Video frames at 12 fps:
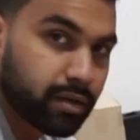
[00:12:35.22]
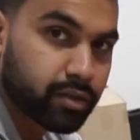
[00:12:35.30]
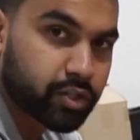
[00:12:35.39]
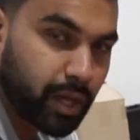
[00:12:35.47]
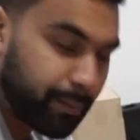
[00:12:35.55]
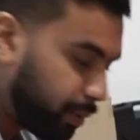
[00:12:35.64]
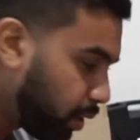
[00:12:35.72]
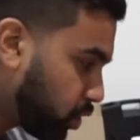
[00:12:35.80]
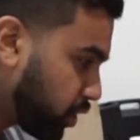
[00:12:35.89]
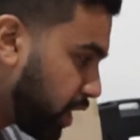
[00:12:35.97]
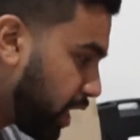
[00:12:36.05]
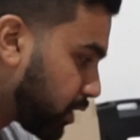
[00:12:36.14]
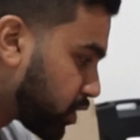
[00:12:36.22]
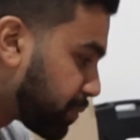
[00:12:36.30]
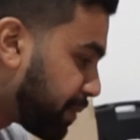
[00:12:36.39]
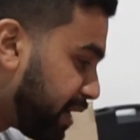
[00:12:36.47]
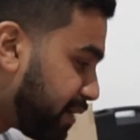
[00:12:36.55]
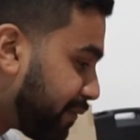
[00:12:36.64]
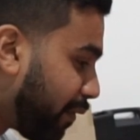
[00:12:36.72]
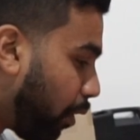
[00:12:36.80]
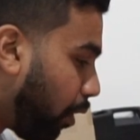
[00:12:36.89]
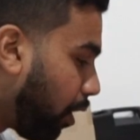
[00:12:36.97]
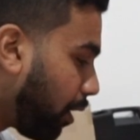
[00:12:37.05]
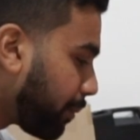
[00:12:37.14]
So I'm polishing here on speed
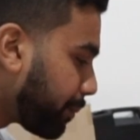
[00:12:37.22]
4.